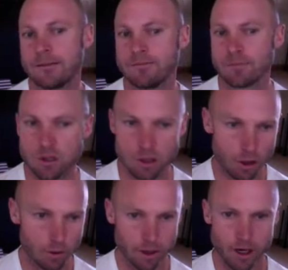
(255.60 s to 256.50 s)

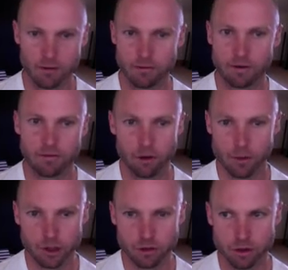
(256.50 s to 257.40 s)
slower recovery from
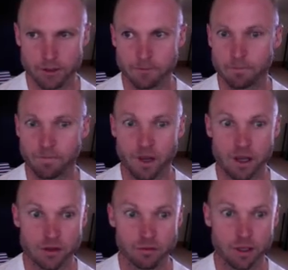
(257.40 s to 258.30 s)
injury.
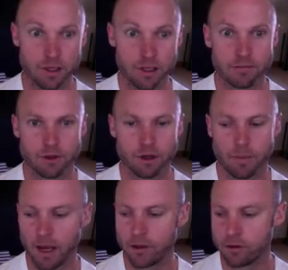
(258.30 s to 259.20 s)
It's really you know
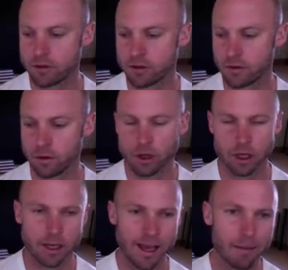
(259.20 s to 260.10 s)
bad news. If you look
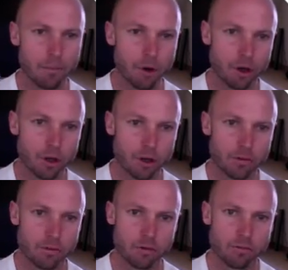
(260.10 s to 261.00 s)
at Gabe Mirkin,
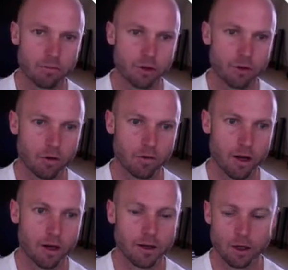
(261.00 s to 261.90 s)
the the
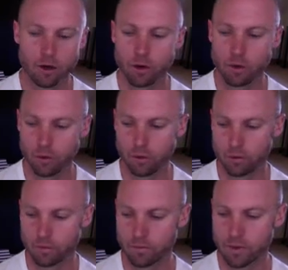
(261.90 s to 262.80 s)
doctor who
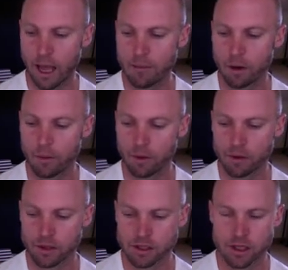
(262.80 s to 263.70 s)
came up with
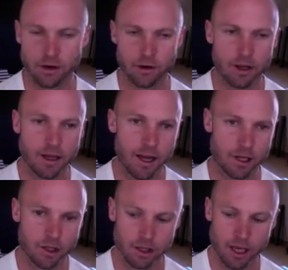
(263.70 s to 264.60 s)
this theory, he
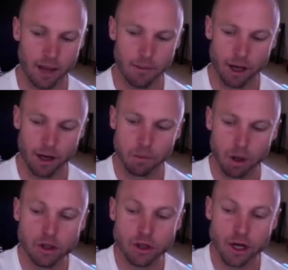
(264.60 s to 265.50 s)
actually came out and
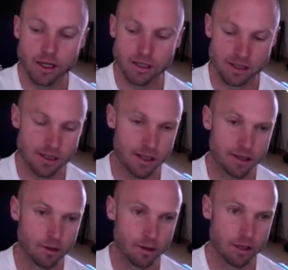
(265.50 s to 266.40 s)
apologized and said,
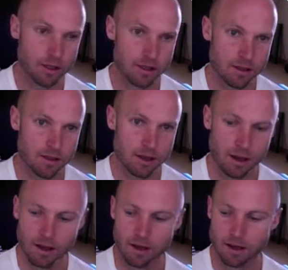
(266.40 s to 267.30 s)
"Look, this is
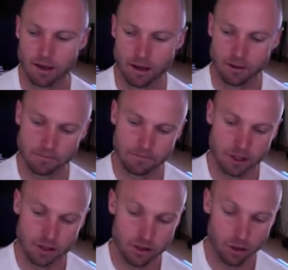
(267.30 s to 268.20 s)
uh,
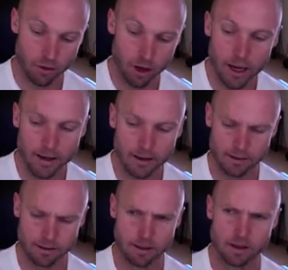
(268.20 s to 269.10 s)
this is not right.
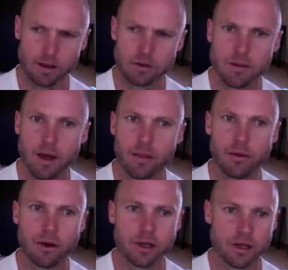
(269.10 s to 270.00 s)
Uh, I think it was about
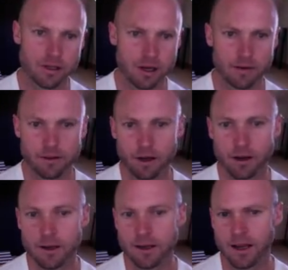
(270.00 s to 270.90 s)
30 years after,
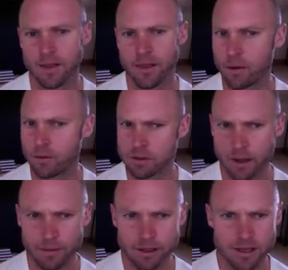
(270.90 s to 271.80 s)
and that was
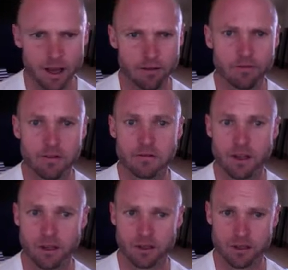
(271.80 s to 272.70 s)
maybe 10,
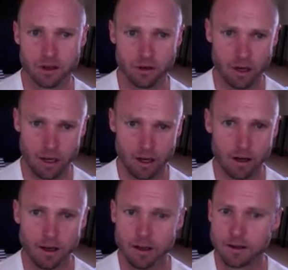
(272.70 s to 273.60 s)
15 years ago now.
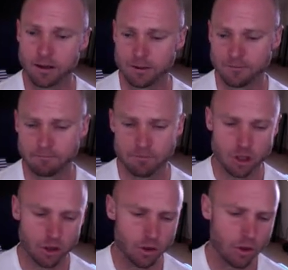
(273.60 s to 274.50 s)
Um,
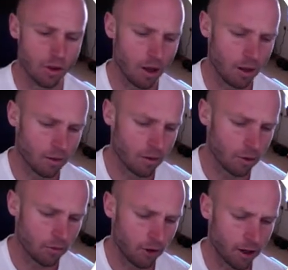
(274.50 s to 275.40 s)
so
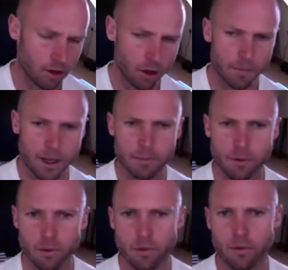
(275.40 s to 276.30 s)
you'll find a lot of people